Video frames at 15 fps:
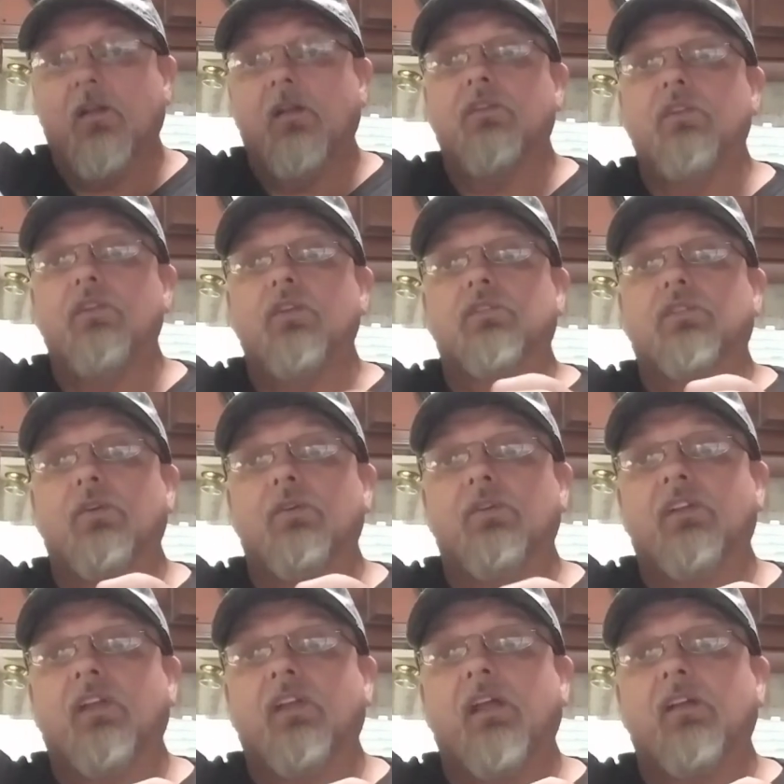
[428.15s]
you'll turn the
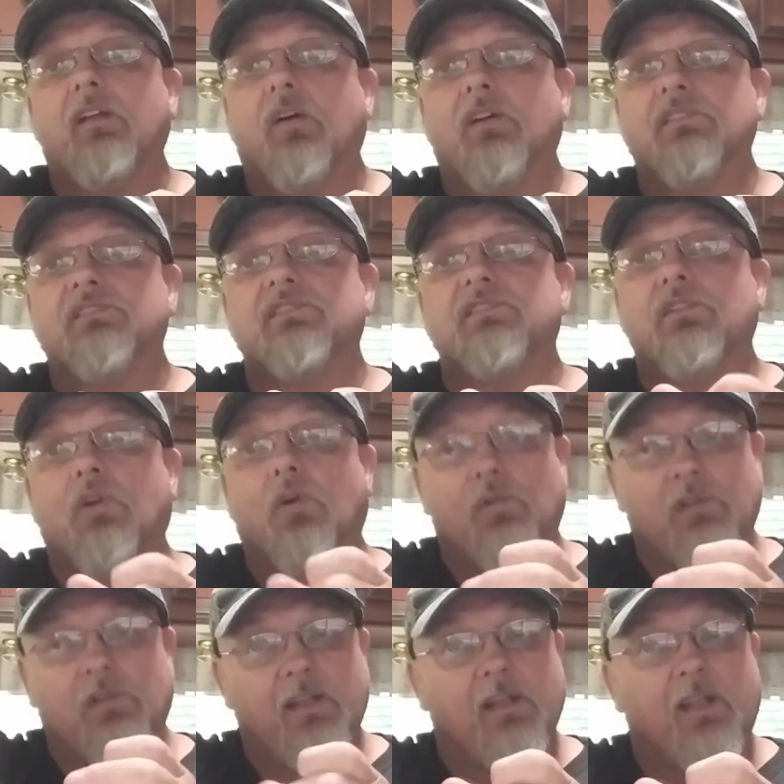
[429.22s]
tank on
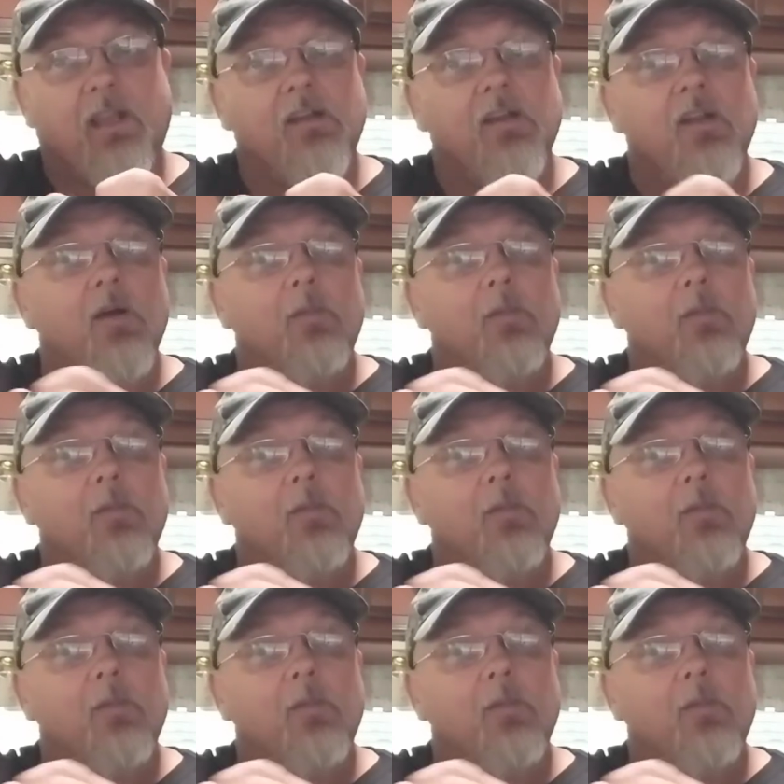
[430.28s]
slowly again,